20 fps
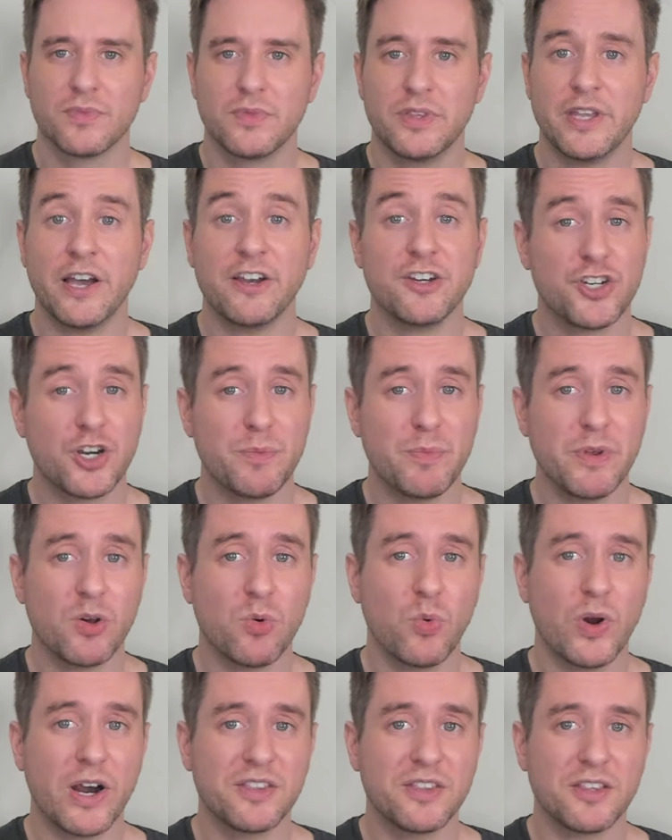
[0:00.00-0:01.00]
Now you should be
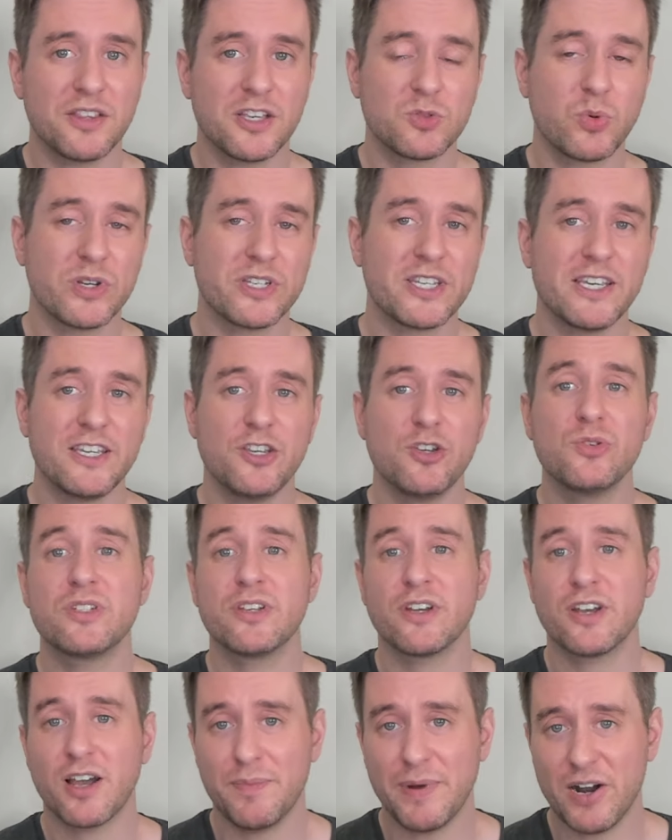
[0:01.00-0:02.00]
aware that this whiskey used
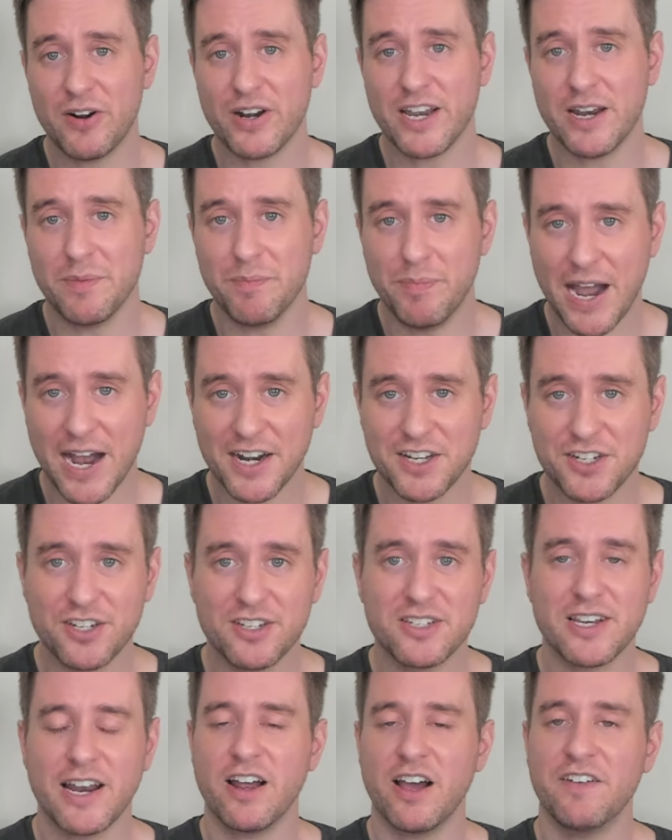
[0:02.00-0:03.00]
to come out in
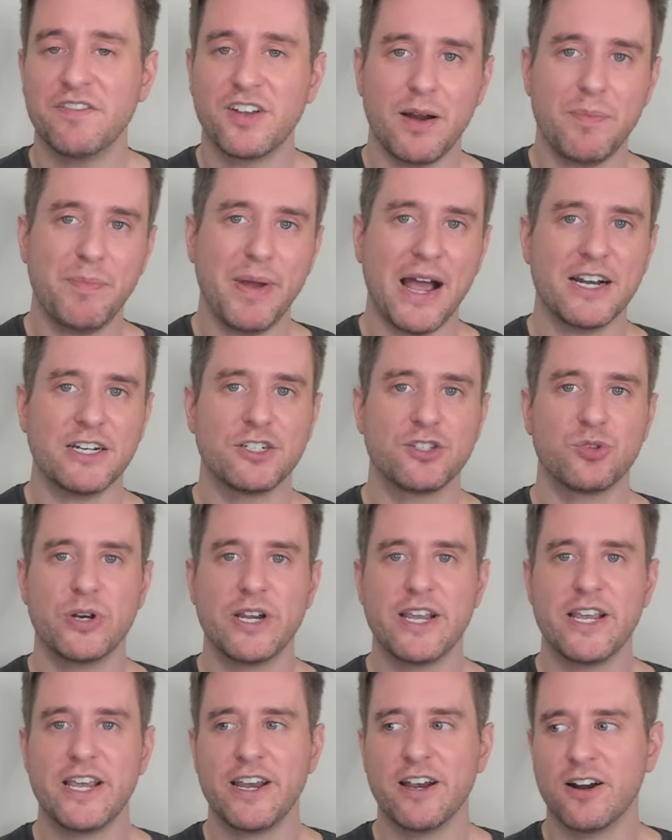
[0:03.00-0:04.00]
batches, and I've got batch
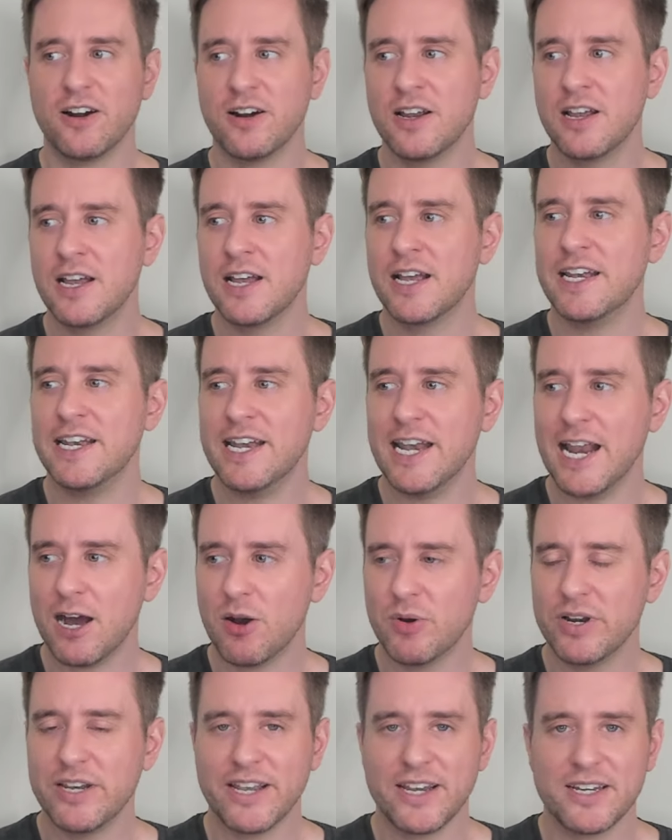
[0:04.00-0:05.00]
3 here.
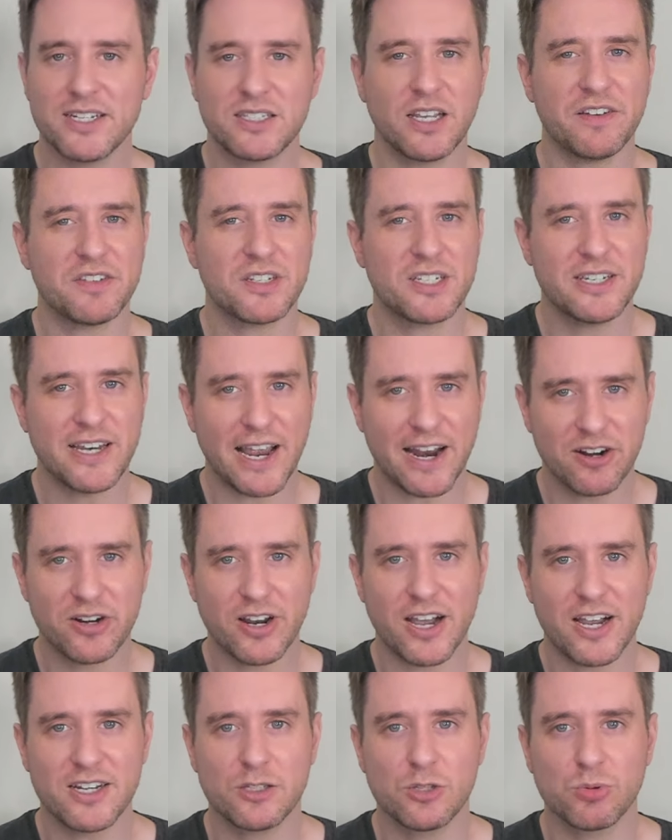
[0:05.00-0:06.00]
Nowadays they've
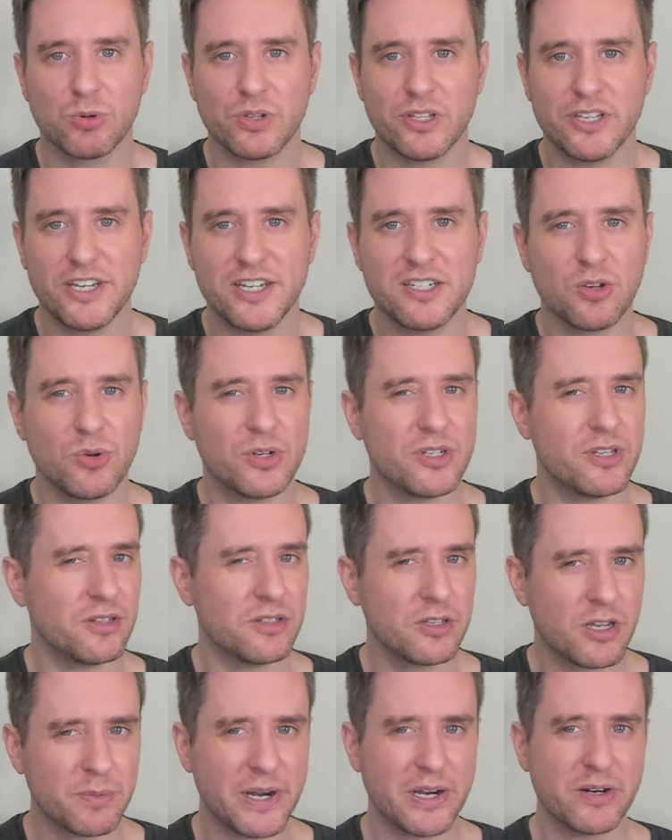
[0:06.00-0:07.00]
standardized the release so it
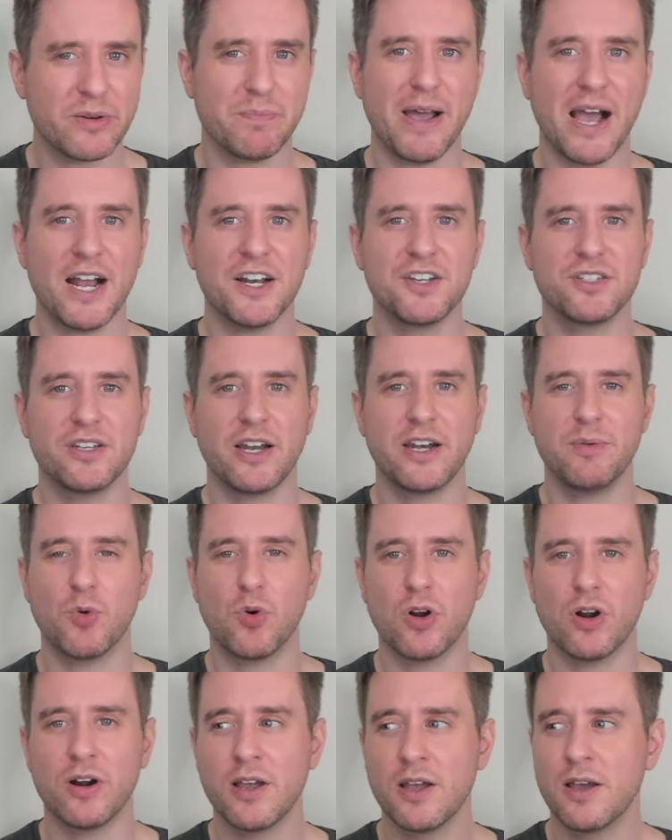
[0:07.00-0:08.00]
doesn't come out in batches
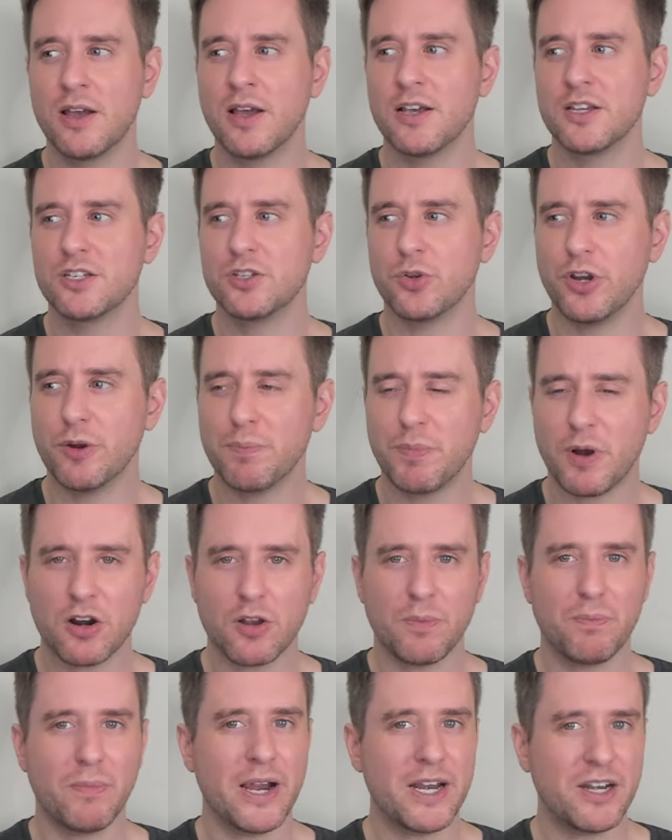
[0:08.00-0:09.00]
anymore, so your
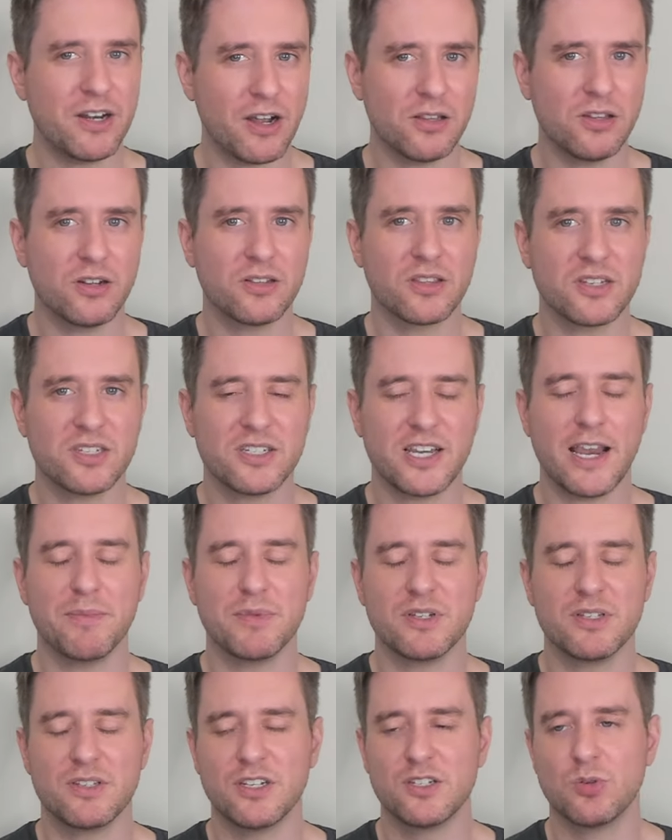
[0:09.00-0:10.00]
bottle might not look the same
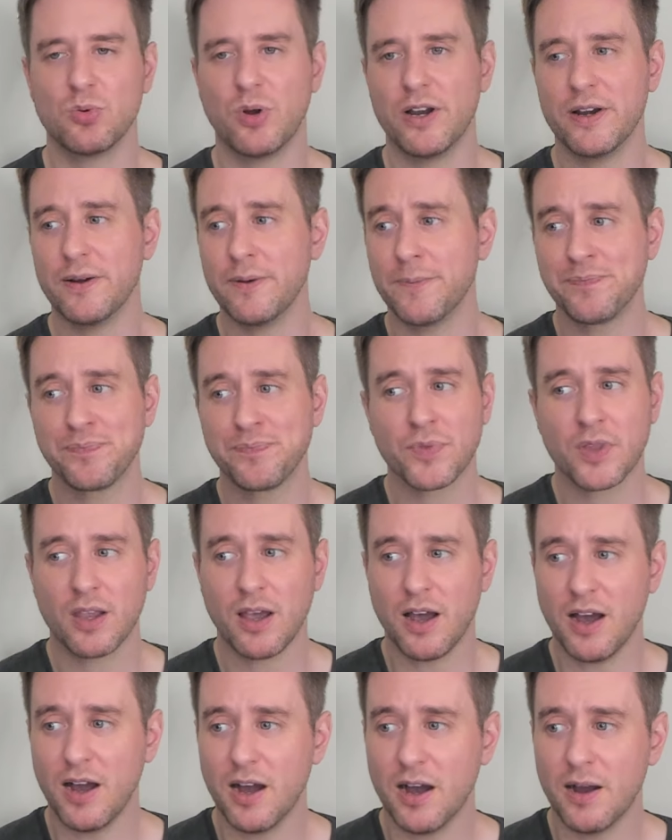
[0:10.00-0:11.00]
as this one.
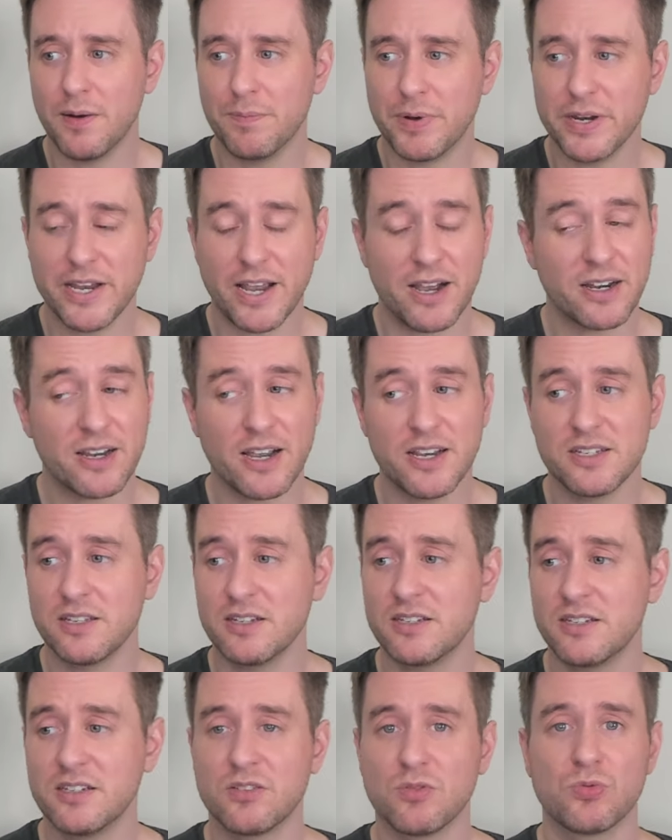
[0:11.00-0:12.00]
But yeah guys,
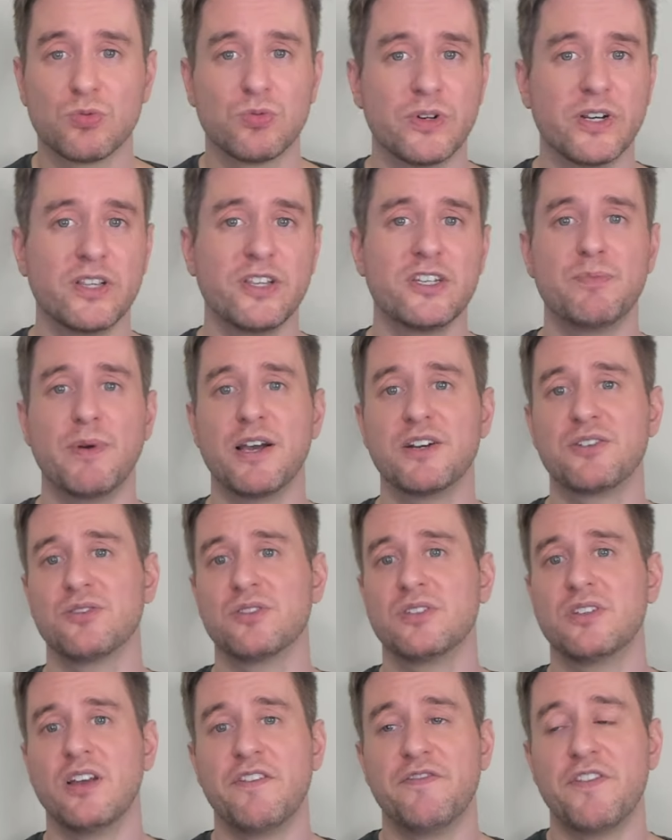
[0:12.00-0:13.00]
this is really special
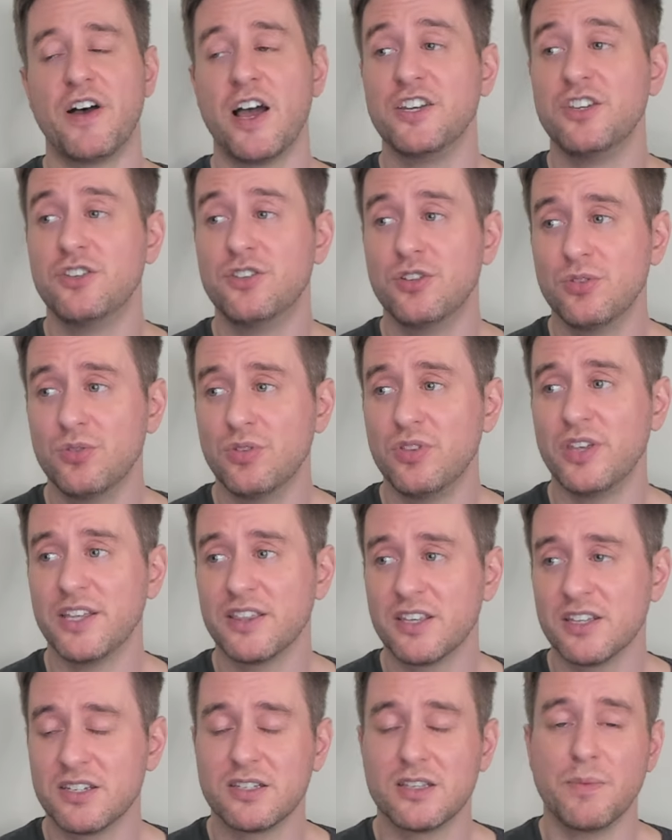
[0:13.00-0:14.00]
stuff. I do think
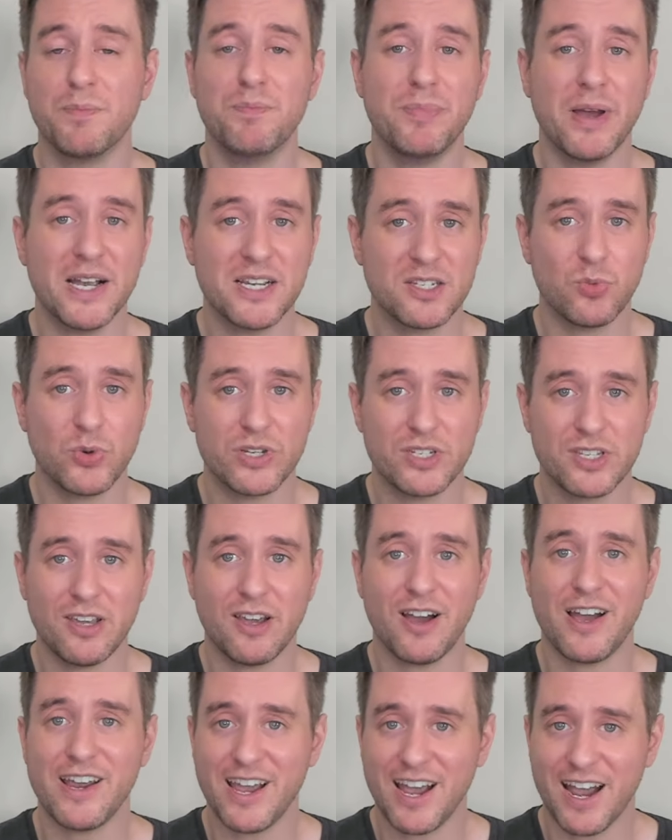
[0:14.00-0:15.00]
this is the best whiskey
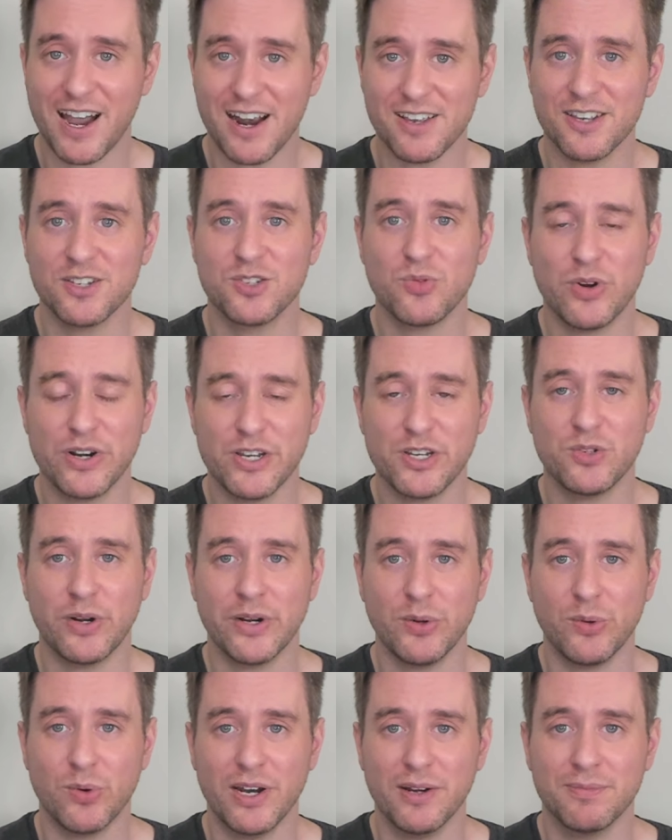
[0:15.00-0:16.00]
I had in
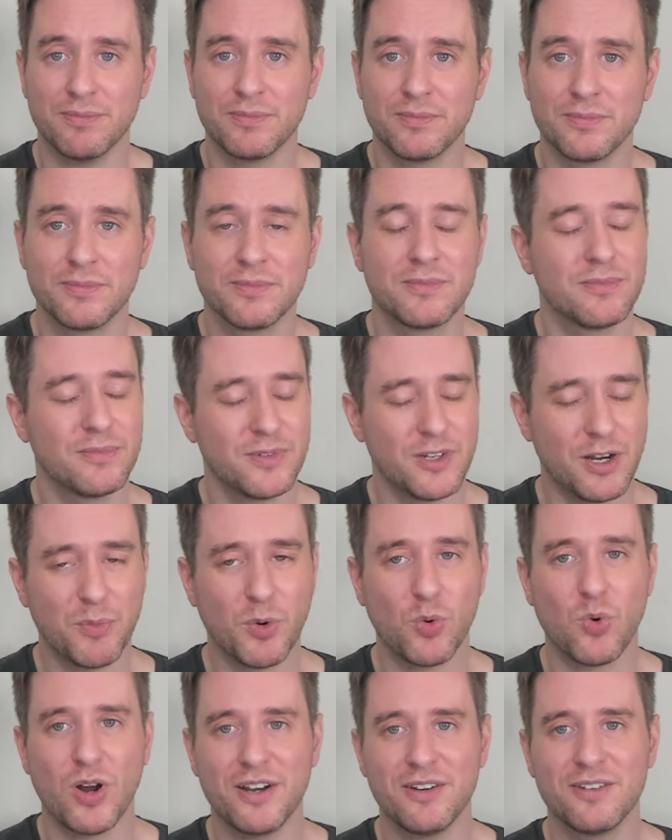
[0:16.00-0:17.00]
2021. Number
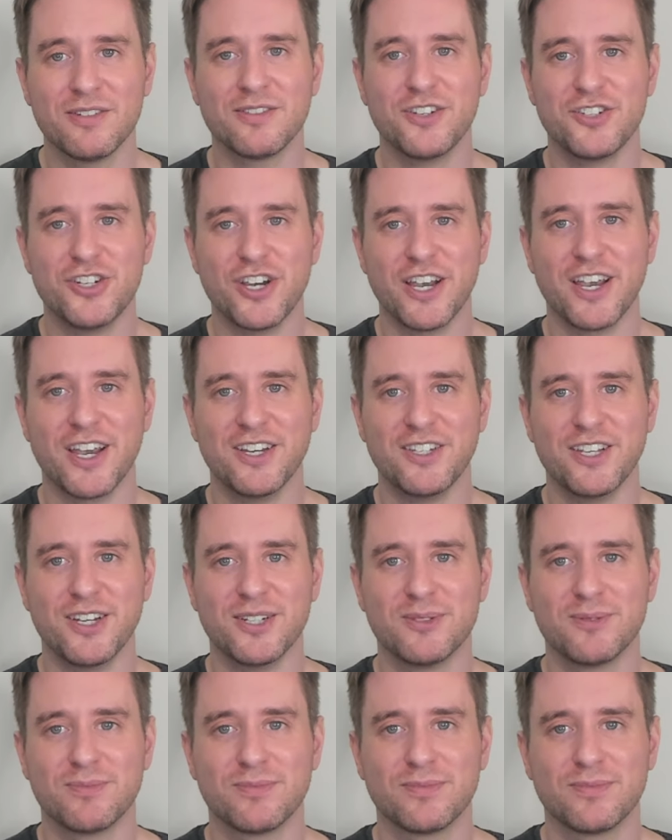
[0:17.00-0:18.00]
1, Lejeune 18.